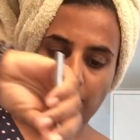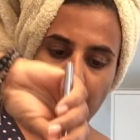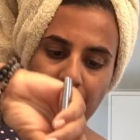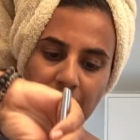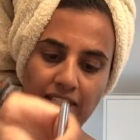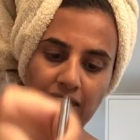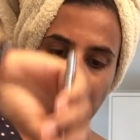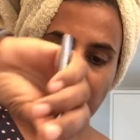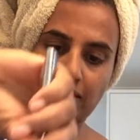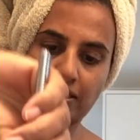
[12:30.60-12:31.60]
of the
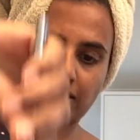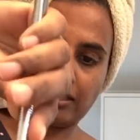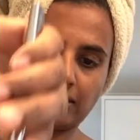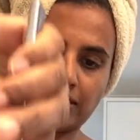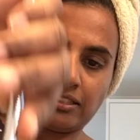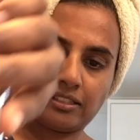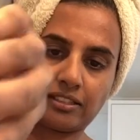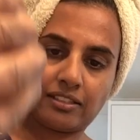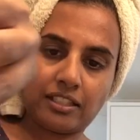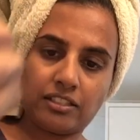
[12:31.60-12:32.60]
tin. As I
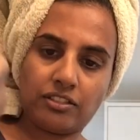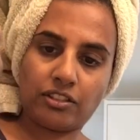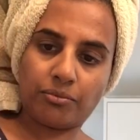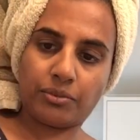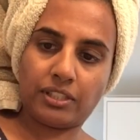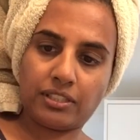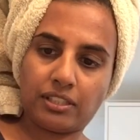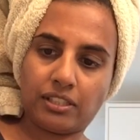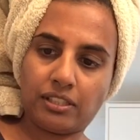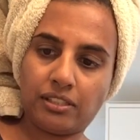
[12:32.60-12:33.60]
said, you don't want it
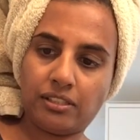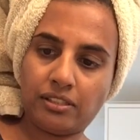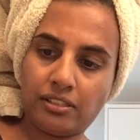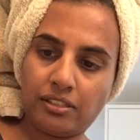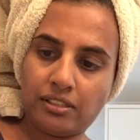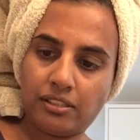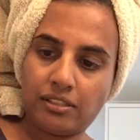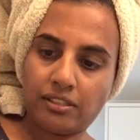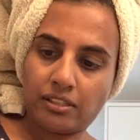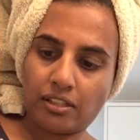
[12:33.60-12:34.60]
to
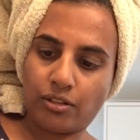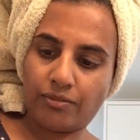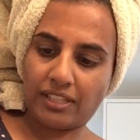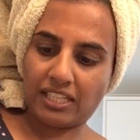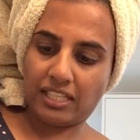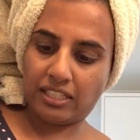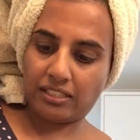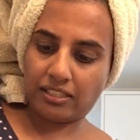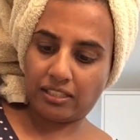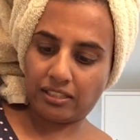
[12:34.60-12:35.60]

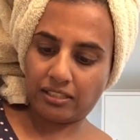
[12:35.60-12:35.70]
overheat,